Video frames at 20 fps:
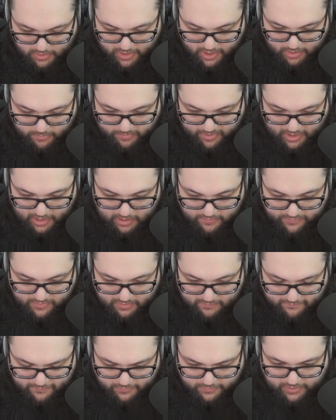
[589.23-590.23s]
Okay, we got
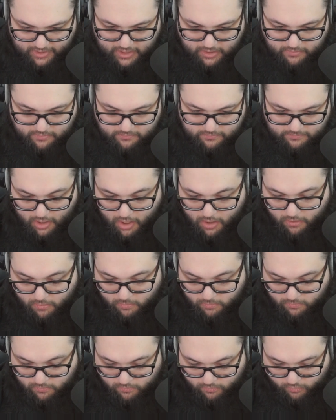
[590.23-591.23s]
everything filled out.
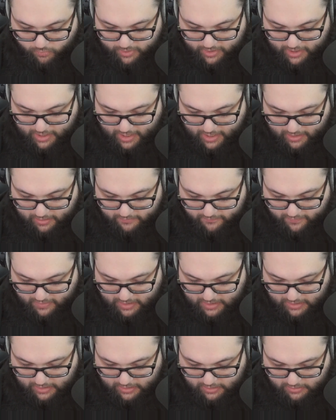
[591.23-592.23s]
Oh, we have
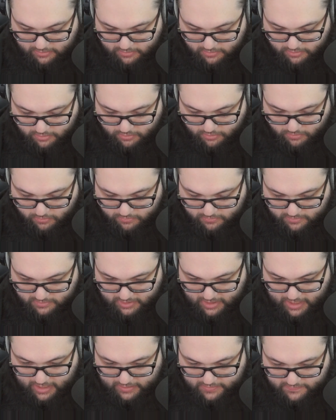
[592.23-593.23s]
a new
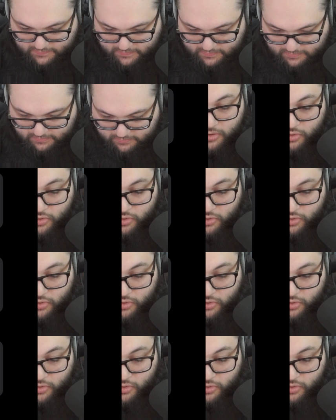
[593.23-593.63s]
text.